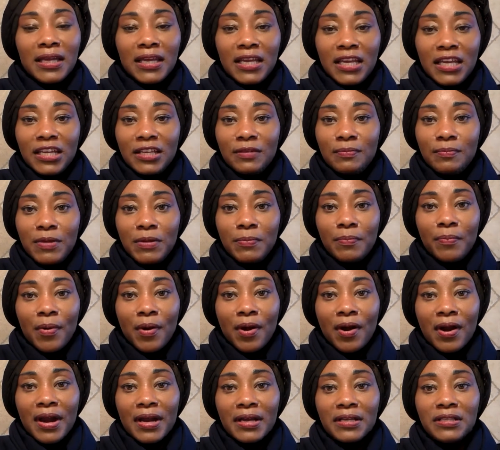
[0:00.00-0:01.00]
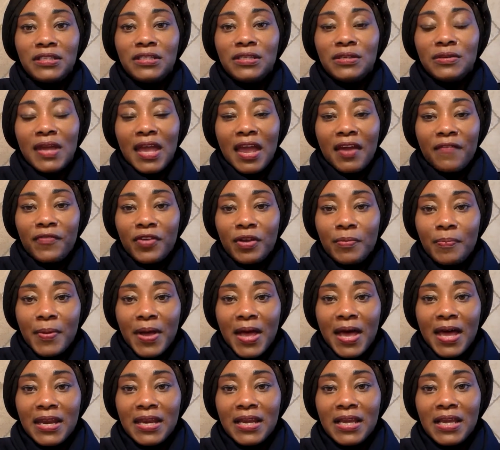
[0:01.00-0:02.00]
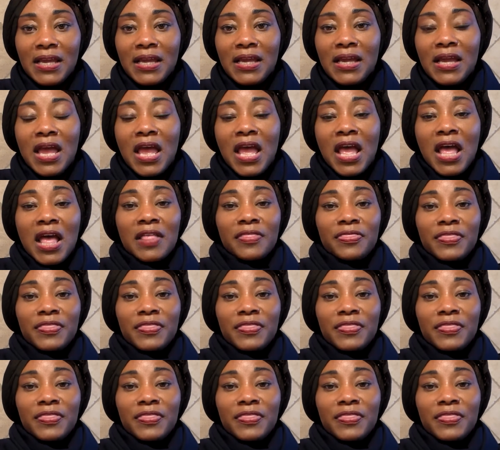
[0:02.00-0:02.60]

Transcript: Eid Mubarak to everybody.